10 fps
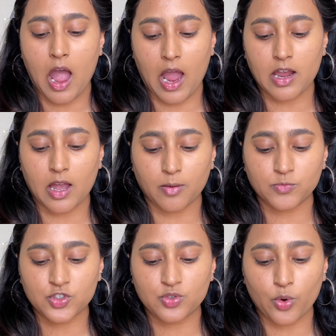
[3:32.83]
I
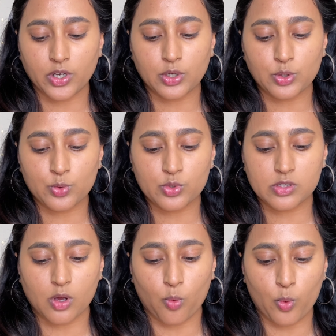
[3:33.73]
am just going to use
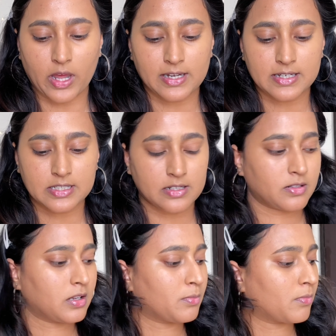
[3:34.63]
very
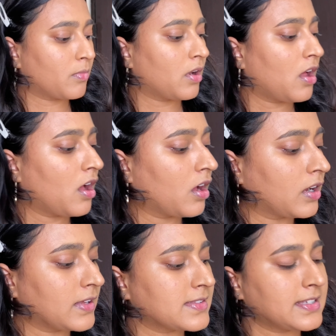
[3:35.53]
little
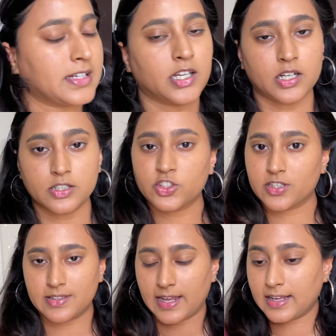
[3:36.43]
concealer,
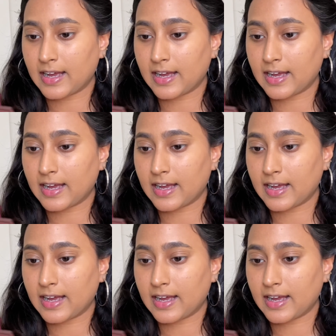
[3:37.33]
just like